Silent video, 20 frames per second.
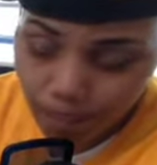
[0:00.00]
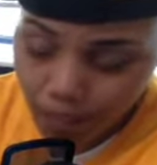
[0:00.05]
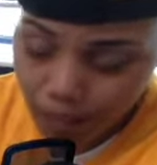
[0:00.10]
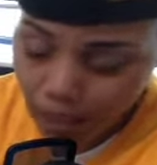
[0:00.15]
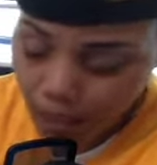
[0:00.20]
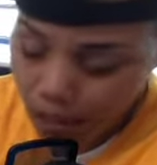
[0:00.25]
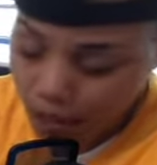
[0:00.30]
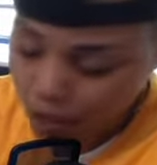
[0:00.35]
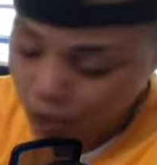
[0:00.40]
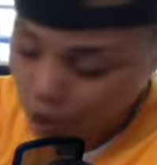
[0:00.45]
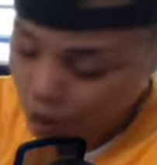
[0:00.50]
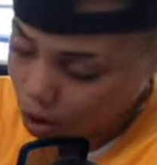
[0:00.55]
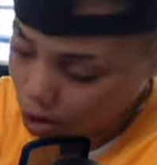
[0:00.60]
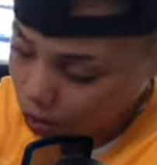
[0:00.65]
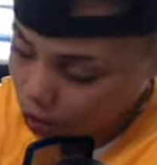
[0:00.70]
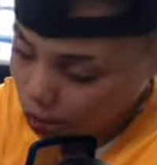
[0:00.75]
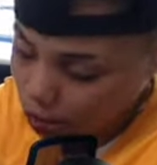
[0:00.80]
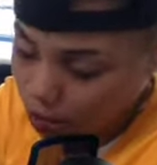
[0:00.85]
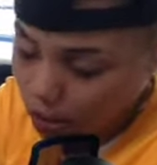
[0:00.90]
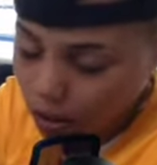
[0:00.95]
All right. She took
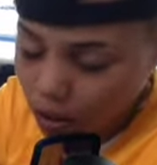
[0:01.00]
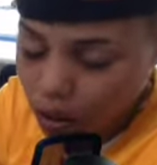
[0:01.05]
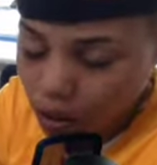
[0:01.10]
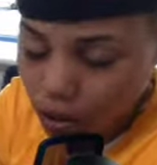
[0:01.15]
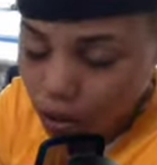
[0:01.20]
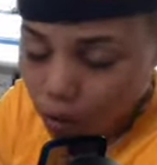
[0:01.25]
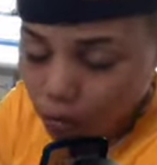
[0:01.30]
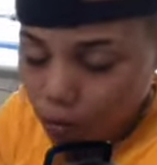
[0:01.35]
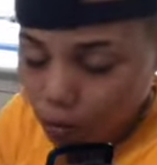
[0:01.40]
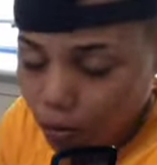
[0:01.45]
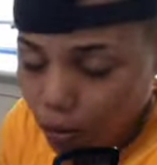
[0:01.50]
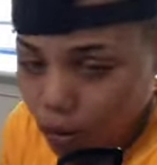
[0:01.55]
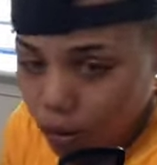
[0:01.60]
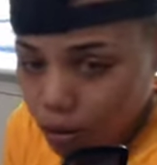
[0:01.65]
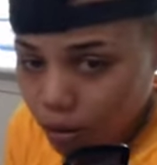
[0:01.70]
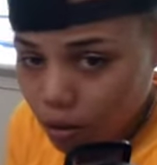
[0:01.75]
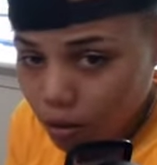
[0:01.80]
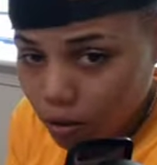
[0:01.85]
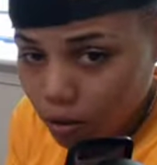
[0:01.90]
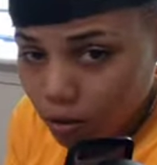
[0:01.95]
from an undeserving
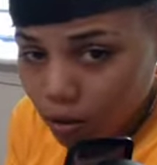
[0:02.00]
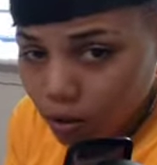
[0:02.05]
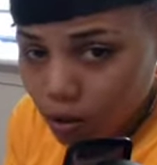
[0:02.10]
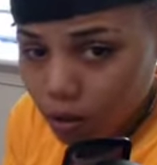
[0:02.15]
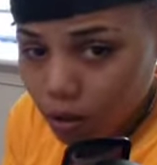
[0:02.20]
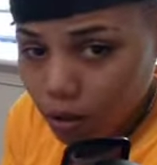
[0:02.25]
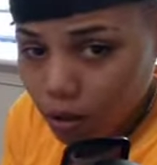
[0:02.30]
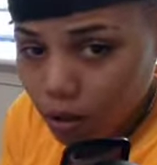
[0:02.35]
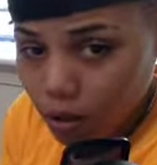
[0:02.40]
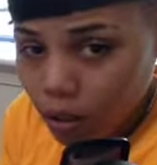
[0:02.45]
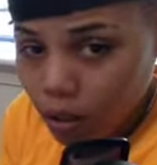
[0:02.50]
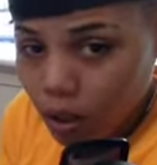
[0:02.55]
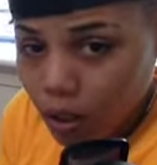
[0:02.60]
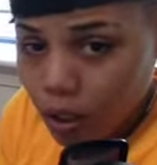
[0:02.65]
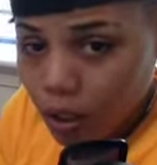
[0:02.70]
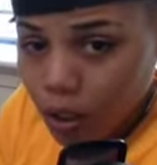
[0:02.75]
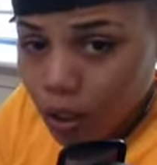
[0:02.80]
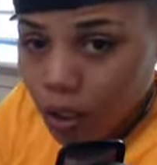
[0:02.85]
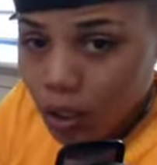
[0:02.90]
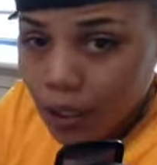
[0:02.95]
party
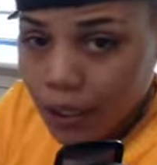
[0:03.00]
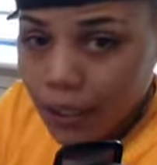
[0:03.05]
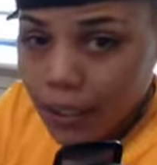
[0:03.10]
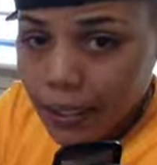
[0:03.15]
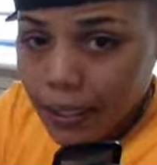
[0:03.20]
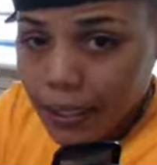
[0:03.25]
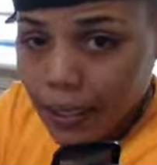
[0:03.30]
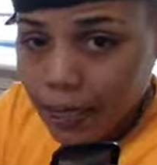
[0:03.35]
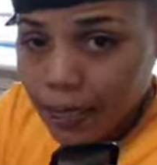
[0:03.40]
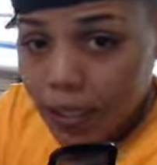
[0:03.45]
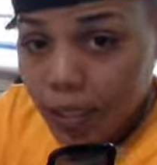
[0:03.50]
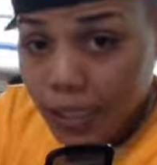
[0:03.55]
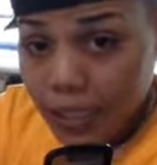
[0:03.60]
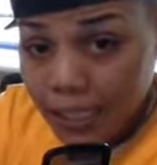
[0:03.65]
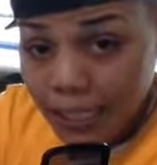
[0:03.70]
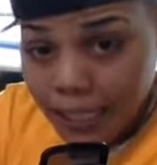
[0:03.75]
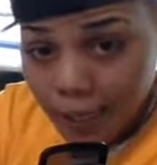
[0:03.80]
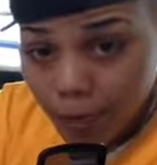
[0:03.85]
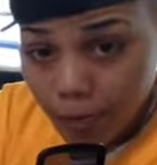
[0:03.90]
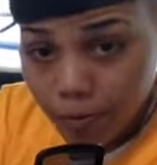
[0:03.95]
and gave to
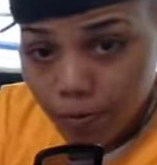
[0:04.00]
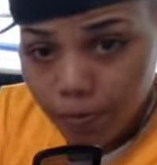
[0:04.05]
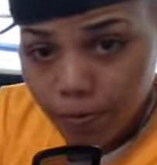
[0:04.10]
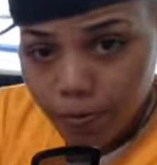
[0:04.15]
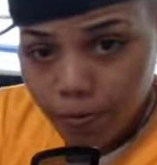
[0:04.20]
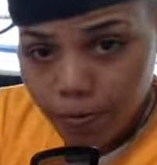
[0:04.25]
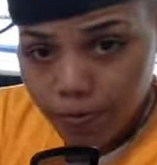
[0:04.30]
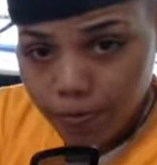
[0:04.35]
herself.